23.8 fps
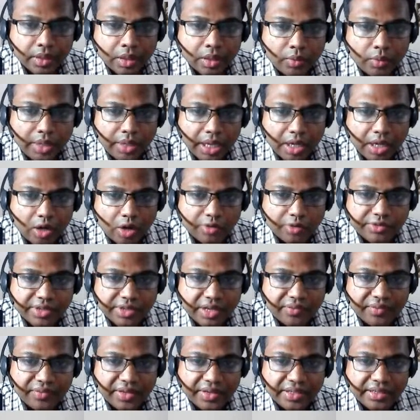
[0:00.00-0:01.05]
We are
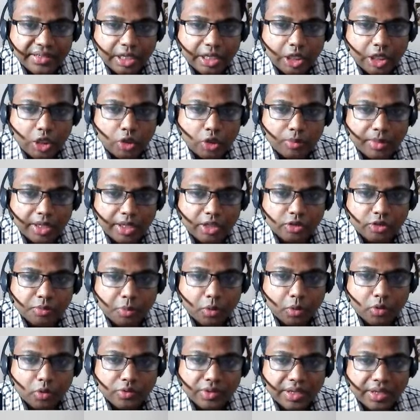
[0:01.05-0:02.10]
observing that human
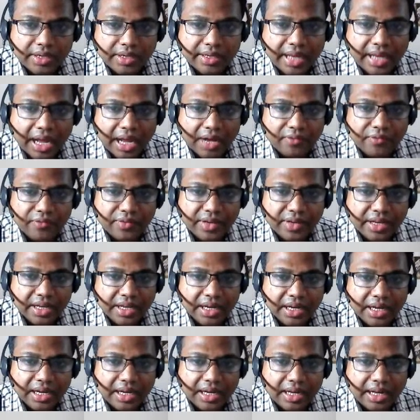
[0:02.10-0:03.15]
exposure in
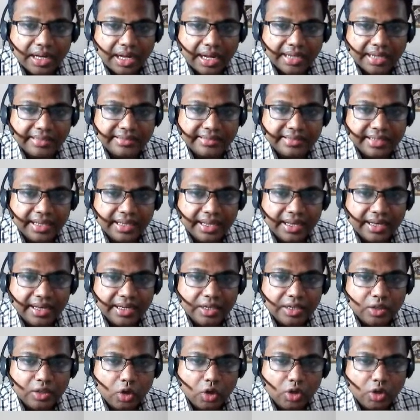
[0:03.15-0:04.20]
Africa,
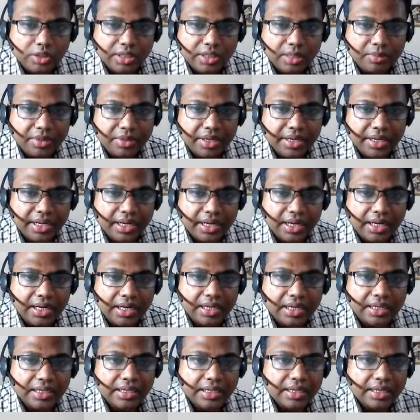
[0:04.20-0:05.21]
Iceland, North America,